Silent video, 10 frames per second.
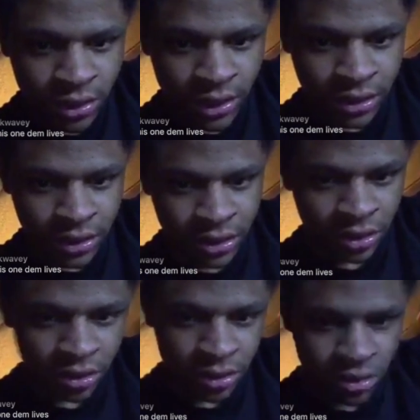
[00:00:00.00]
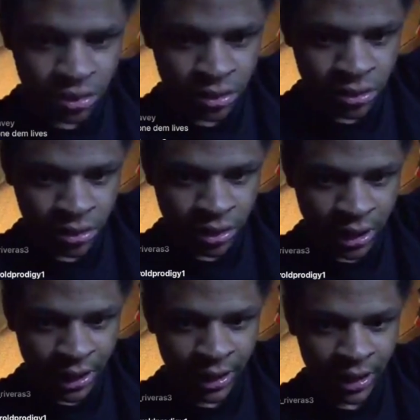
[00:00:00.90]
nigga, just,
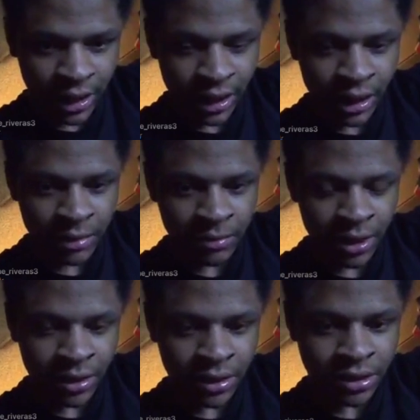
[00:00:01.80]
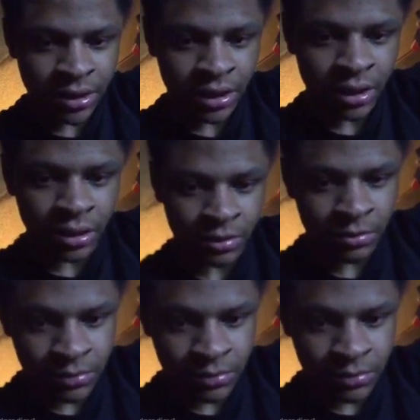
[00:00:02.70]
I can't make this shit up.